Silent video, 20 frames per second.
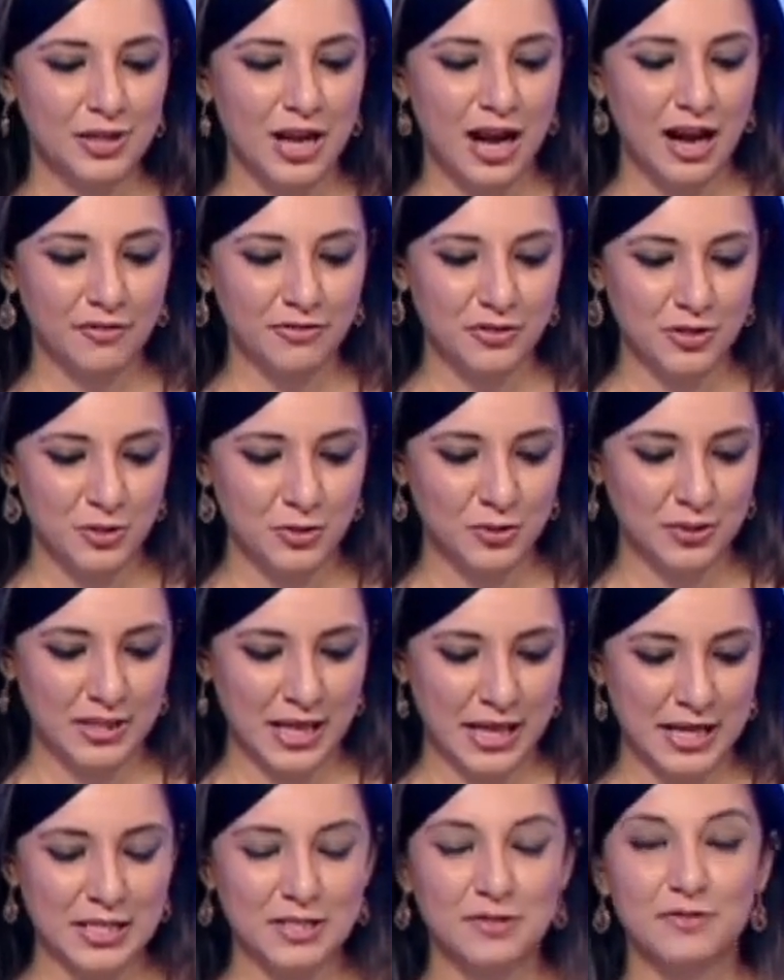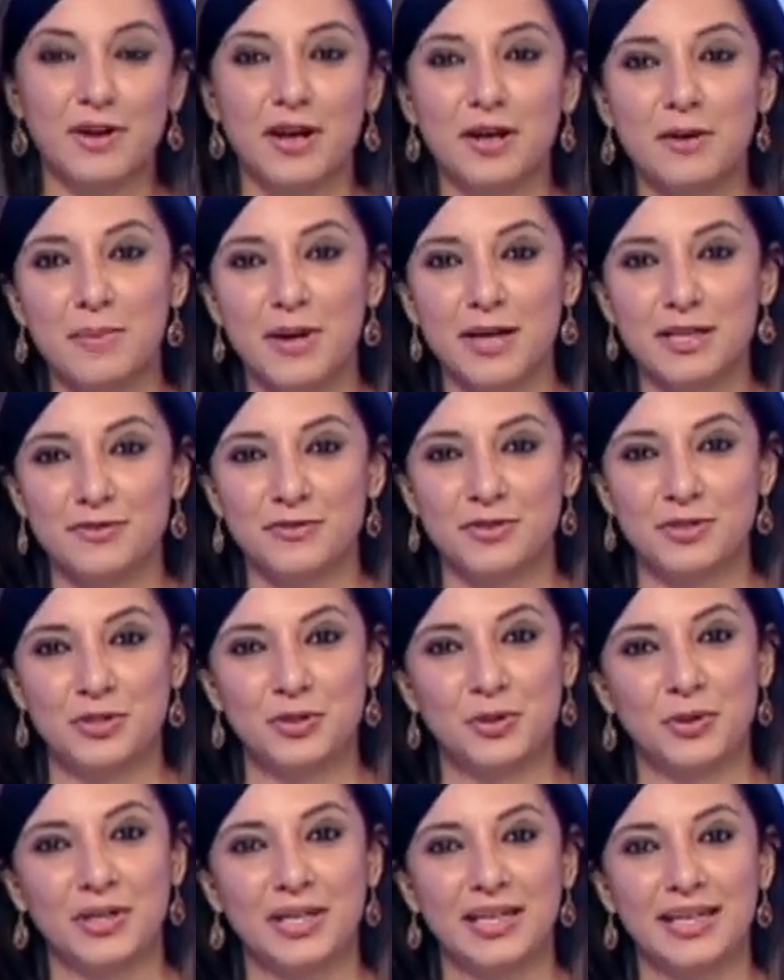good afternoon. Thanks very much for
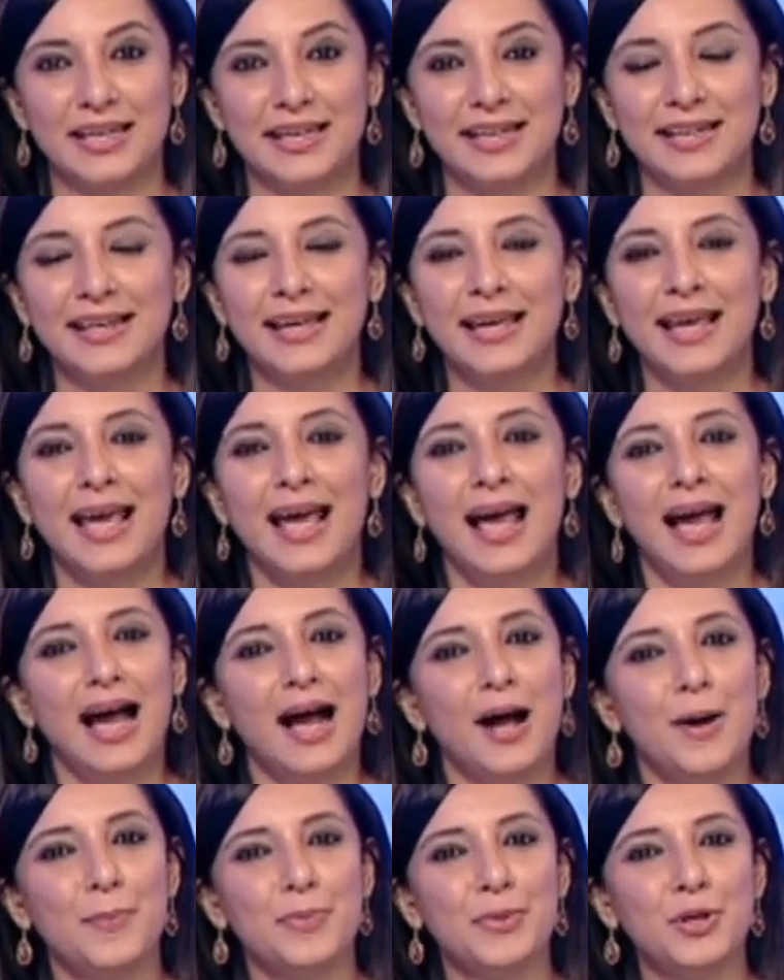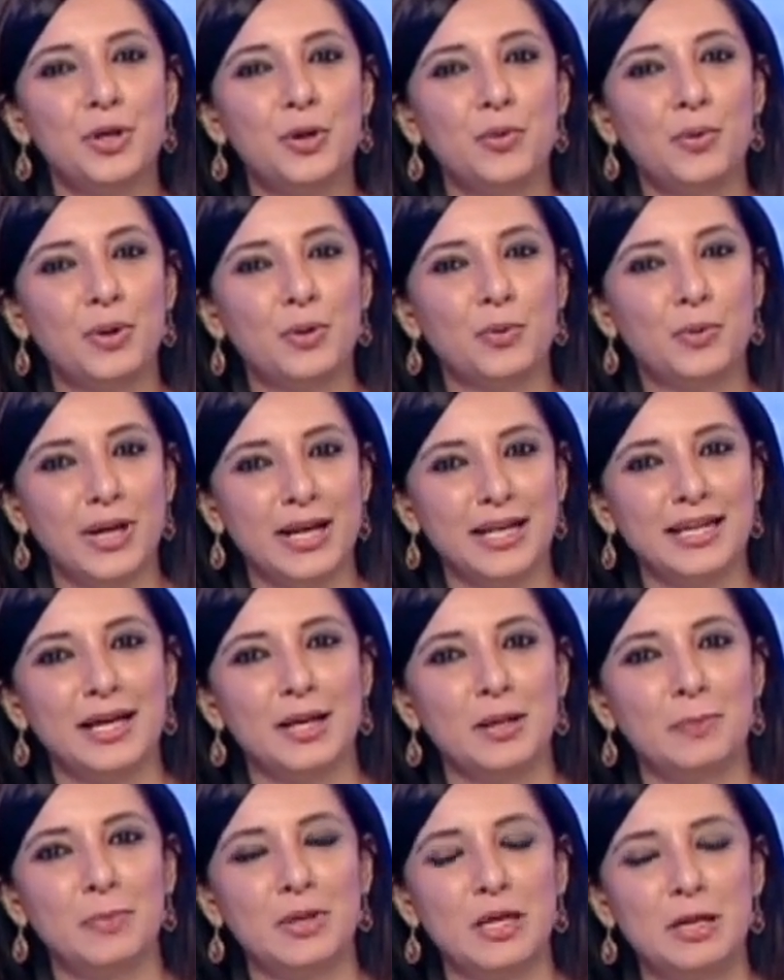joining in. When we
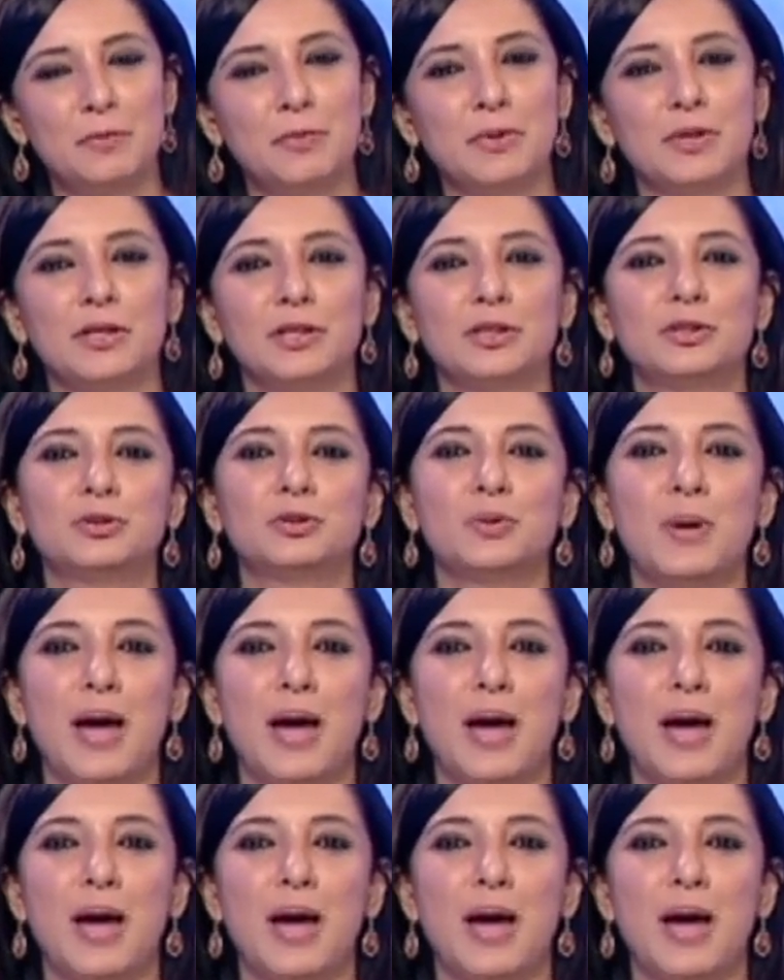tell people